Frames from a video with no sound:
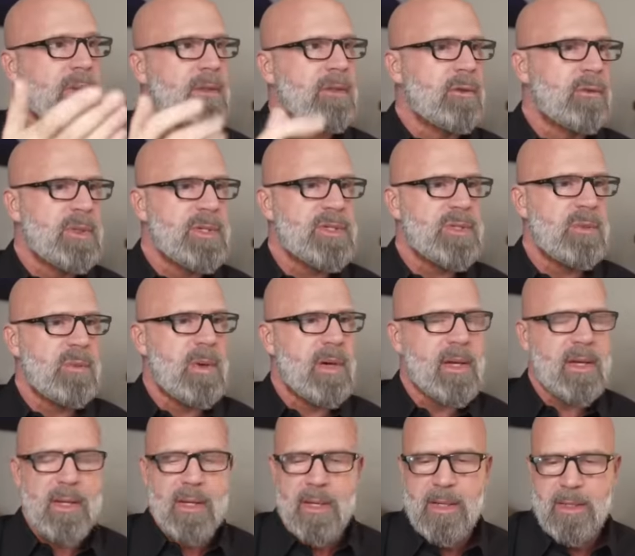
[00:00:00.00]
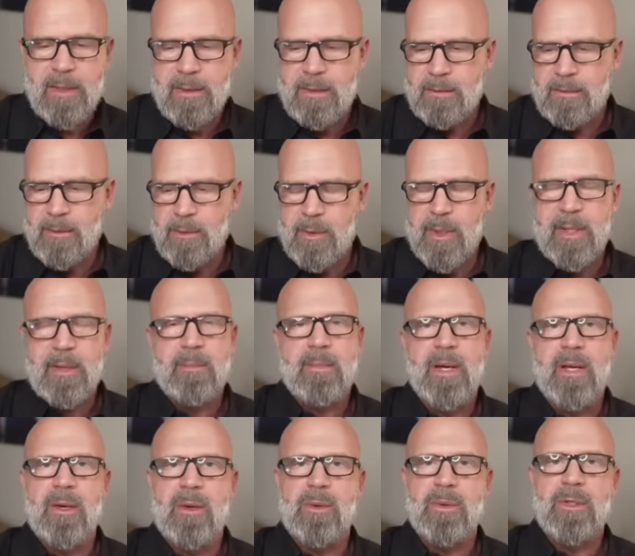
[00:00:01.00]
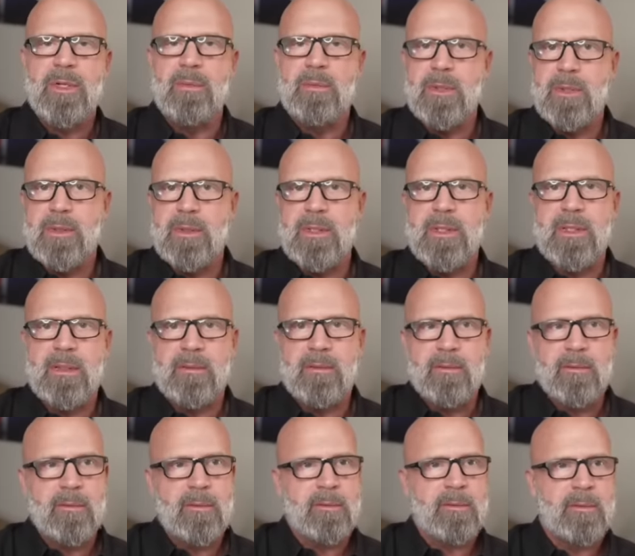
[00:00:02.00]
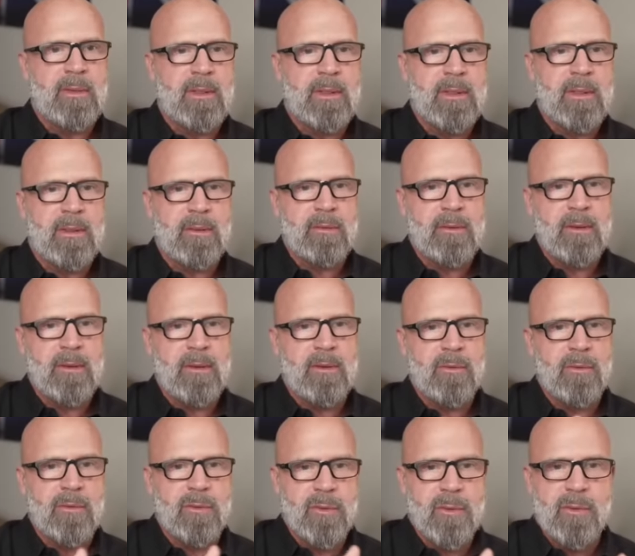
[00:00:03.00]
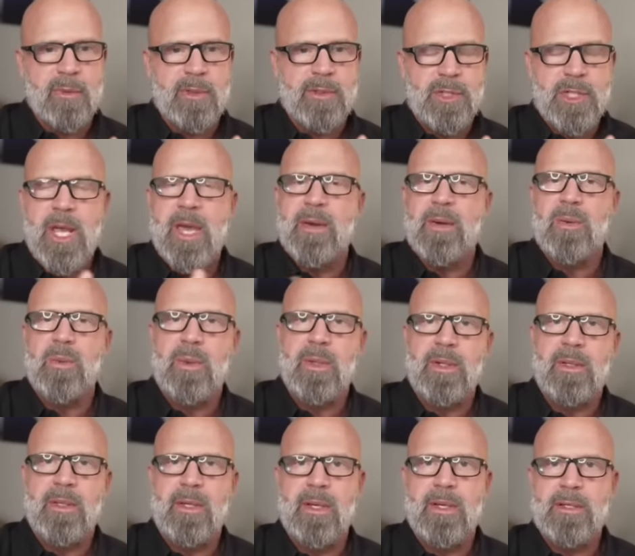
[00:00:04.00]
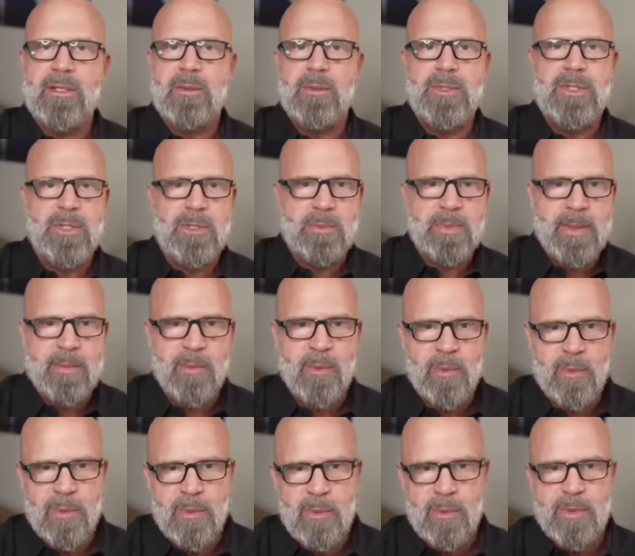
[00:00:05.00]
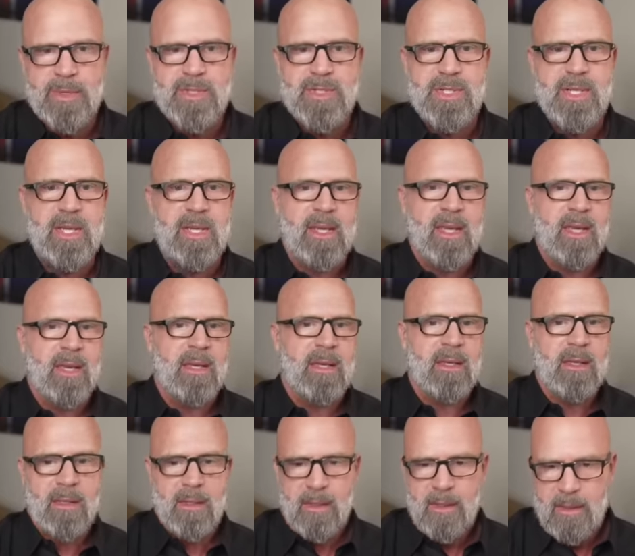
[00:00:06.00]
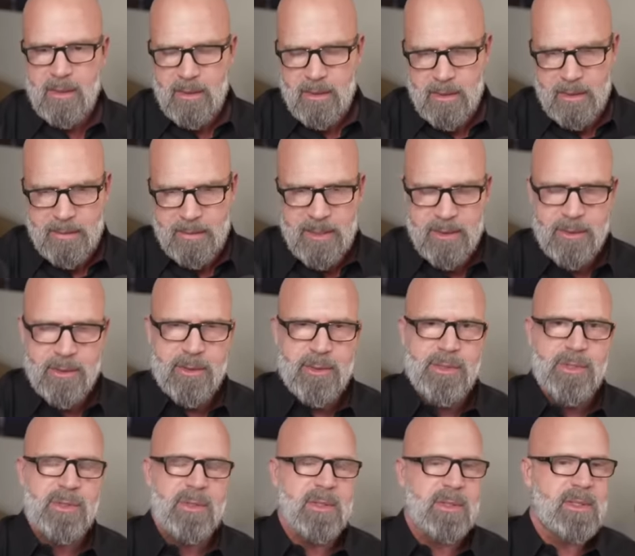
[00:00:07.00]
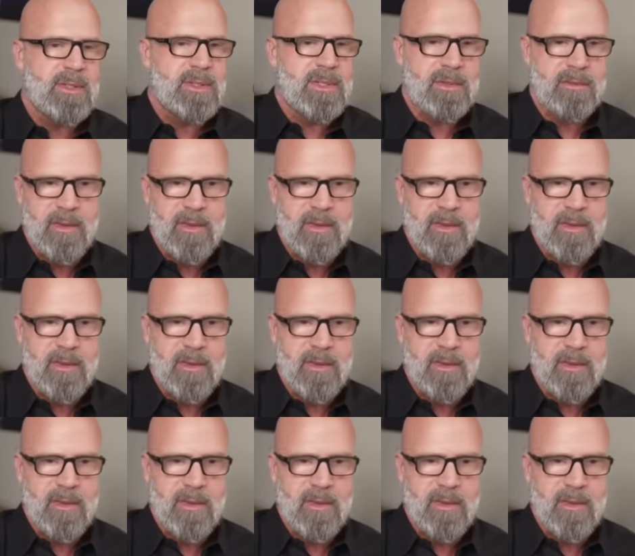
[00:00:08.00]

the reason why I created my own community, you know, through the channel work that I do, is because people were always saying, hey, let me introduce you to this.